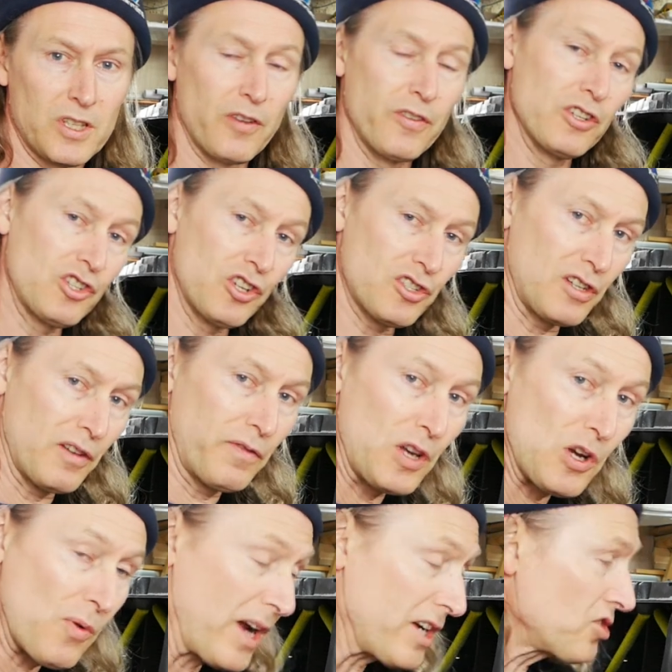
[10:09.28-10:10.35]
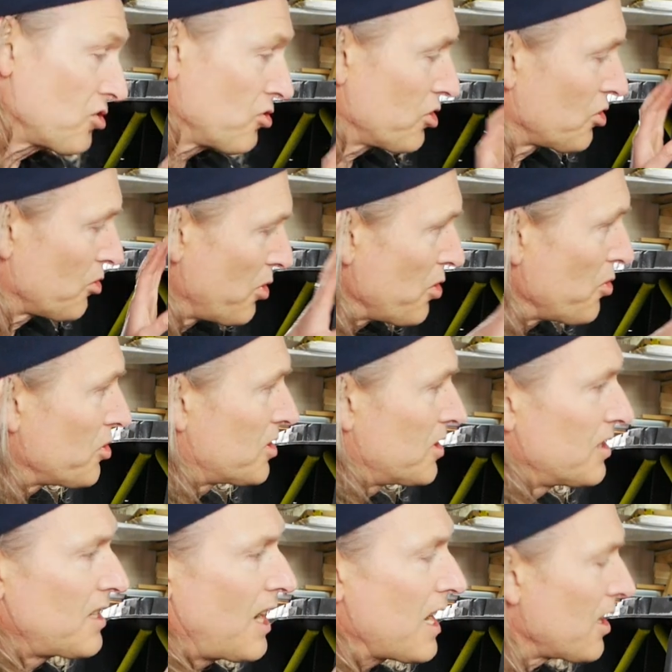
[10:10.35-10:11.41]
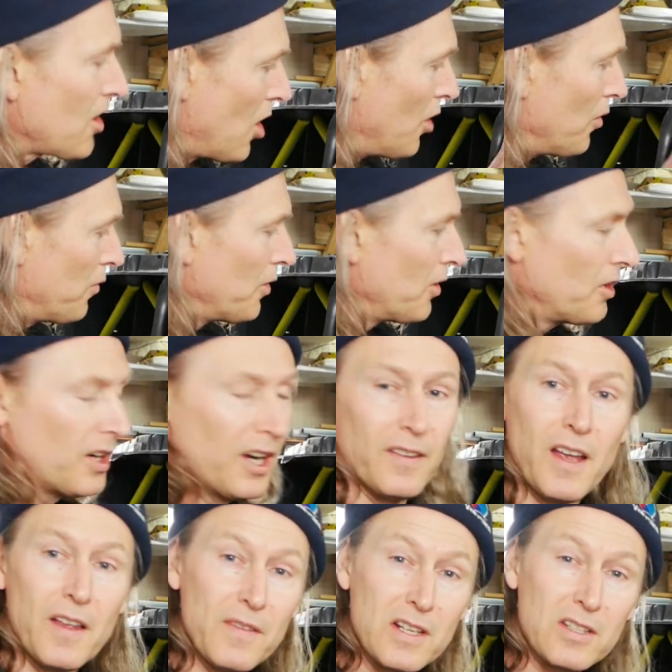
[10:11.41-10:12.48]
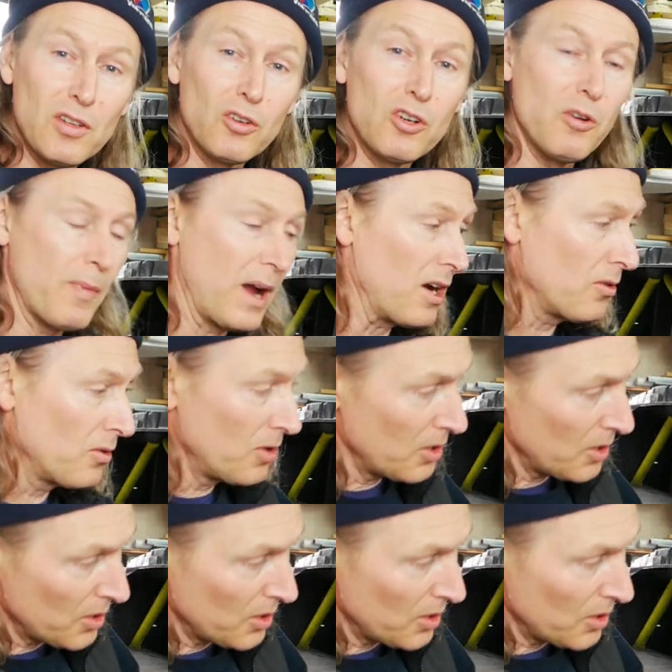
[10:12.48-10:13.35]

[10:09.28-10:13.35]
So there's just a few extra screws to take off and then this will come out.